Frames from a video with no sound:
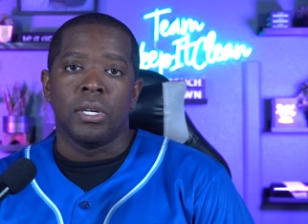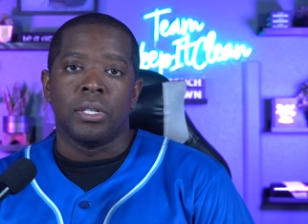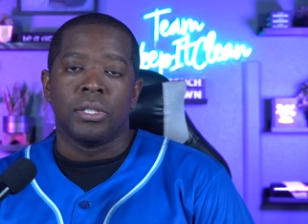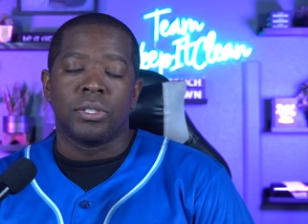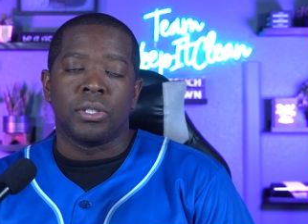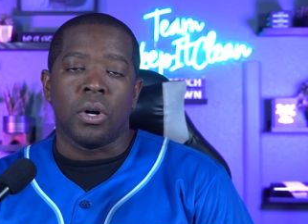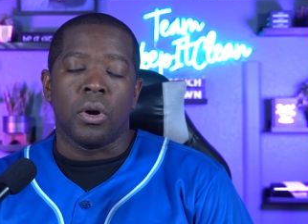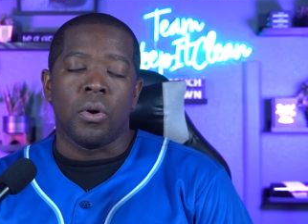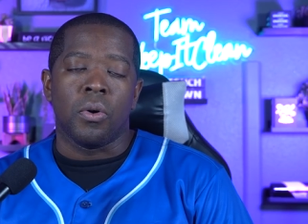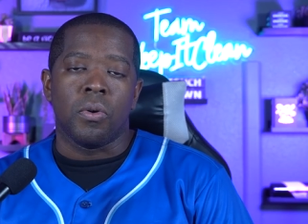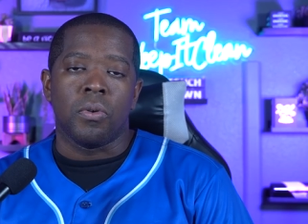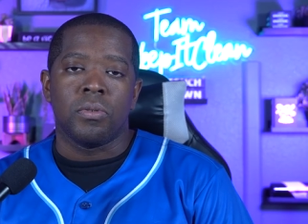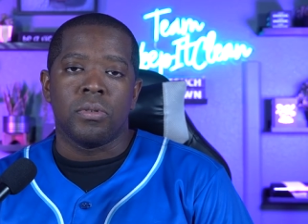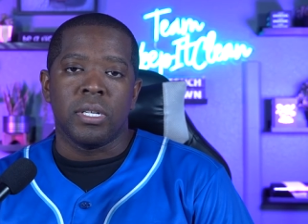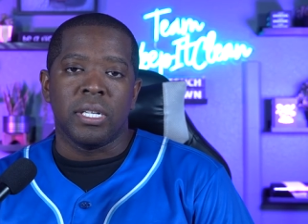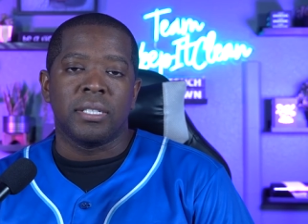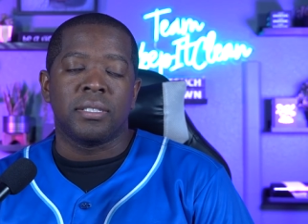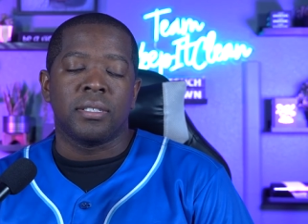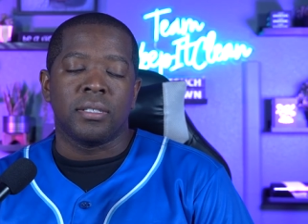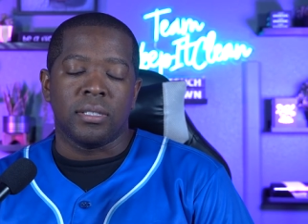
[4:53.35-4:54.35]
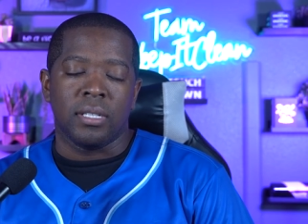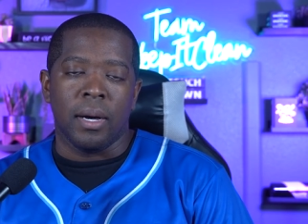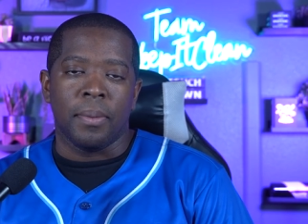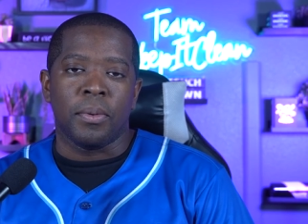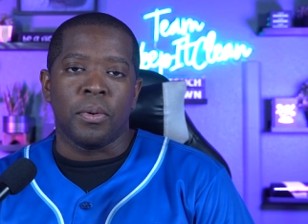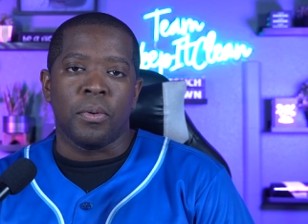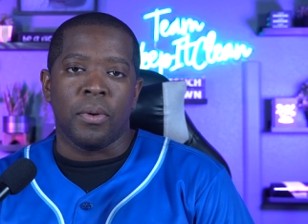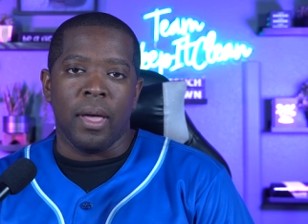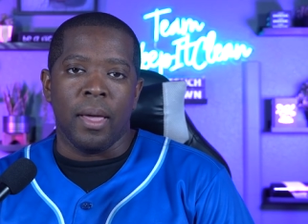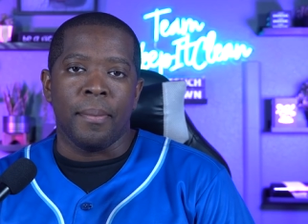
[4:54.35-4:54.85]
So it's a
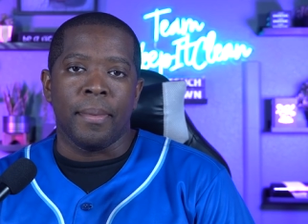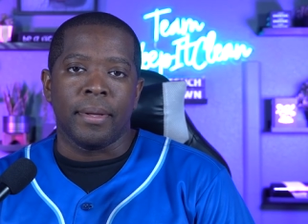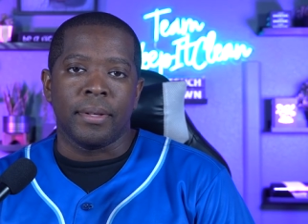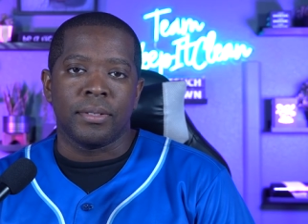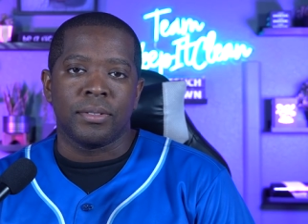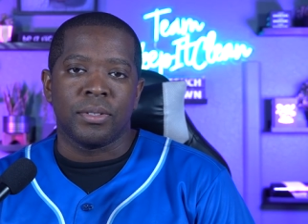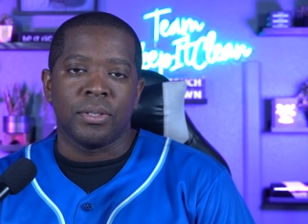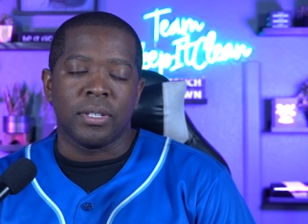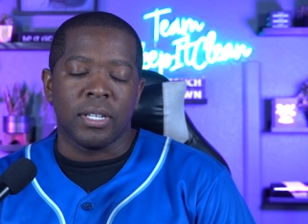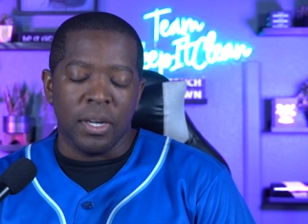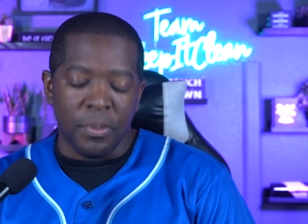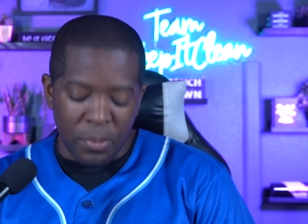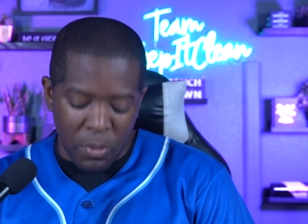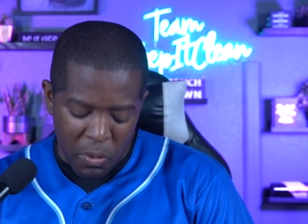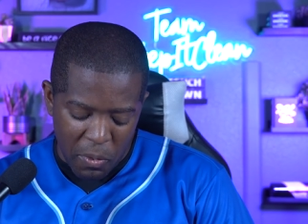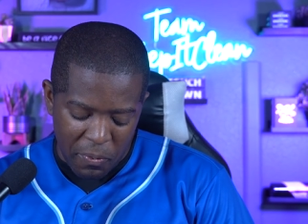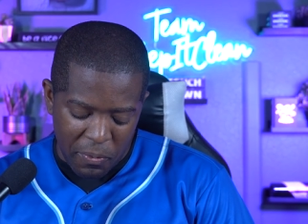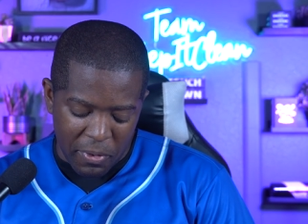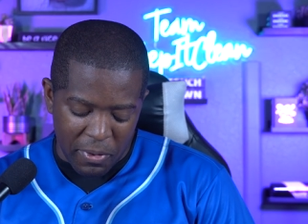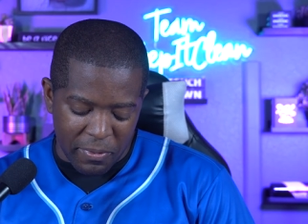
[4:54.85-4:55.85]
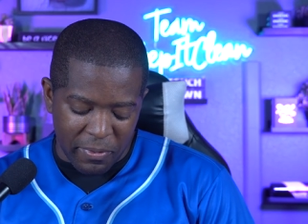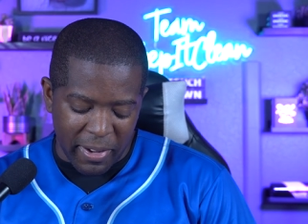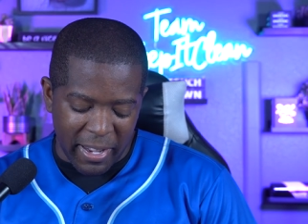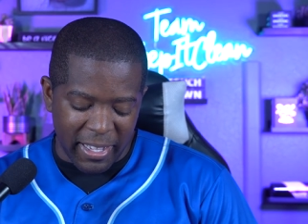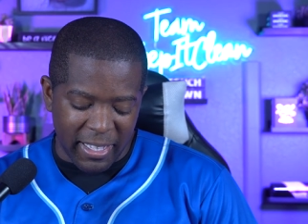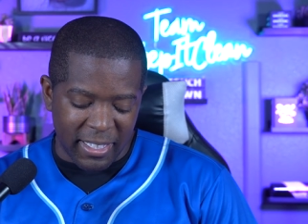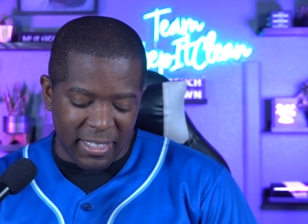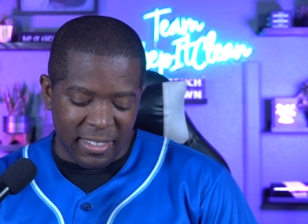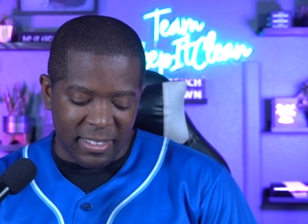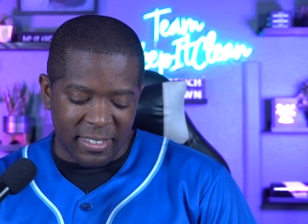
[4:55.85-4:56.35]
double whammy. So good move for the
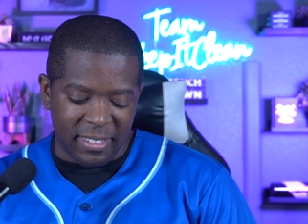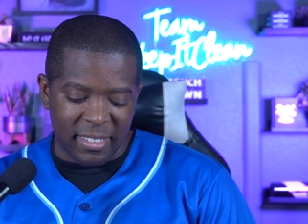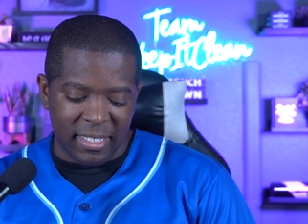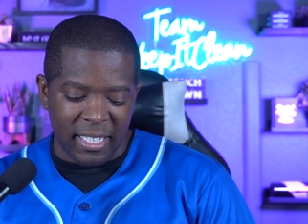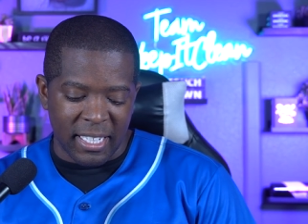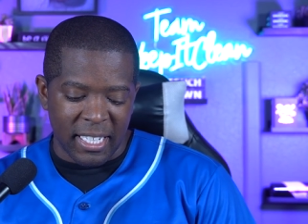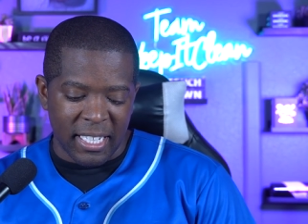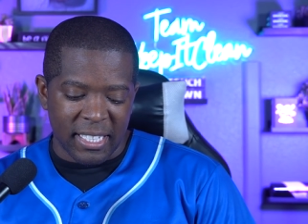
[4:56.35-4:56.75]
Vikings.